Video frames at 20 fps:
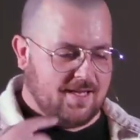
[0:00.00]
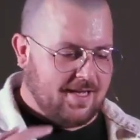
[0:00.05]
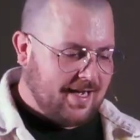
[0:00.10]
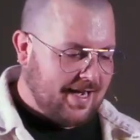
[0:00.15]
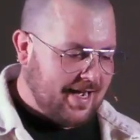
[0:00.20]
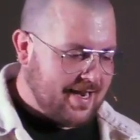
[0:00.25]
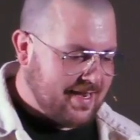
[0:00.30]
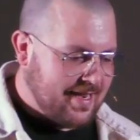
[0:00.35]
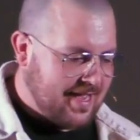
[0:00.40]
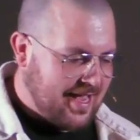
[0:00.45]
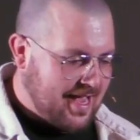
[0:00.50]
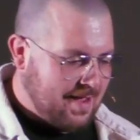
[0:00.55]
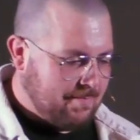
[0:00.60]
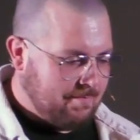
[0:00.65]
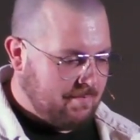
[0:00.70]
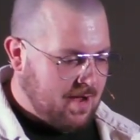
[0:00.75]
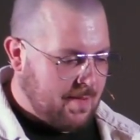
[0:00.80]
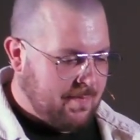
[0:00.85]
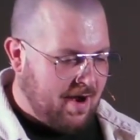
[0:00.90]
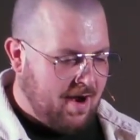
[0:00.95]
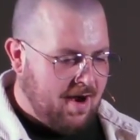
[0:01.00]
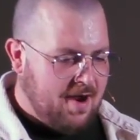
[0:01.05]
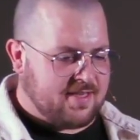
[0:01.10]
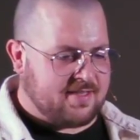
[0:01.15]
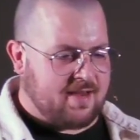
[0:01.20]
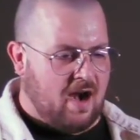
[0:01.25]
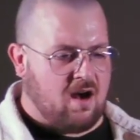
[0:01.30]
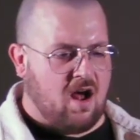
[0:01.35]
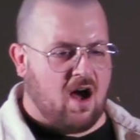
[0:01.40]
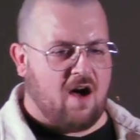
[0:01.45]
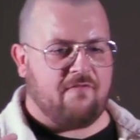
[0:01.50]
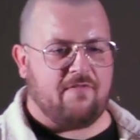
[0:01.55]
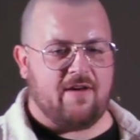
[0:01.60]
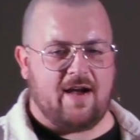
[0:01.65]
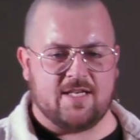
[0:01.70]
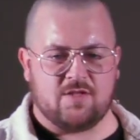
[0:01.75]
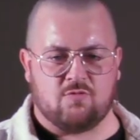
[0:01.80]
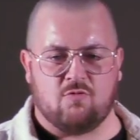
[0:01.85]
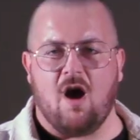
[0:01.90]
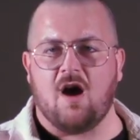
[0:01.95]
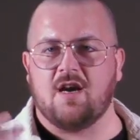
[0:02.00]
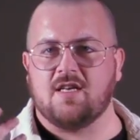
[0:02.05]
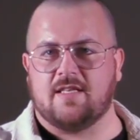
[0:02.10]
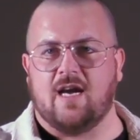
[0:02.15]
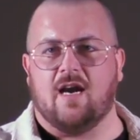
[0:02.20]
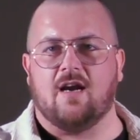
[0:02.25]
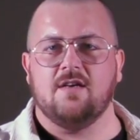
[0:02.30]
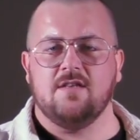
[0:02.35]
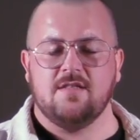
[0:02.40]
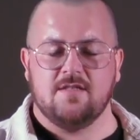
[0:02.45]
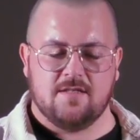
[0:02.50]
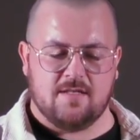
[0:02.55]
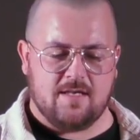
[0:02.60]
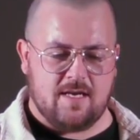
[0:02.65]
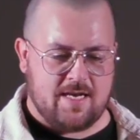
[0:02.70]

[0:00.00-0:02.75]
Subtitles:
And my parents started off as rock stars.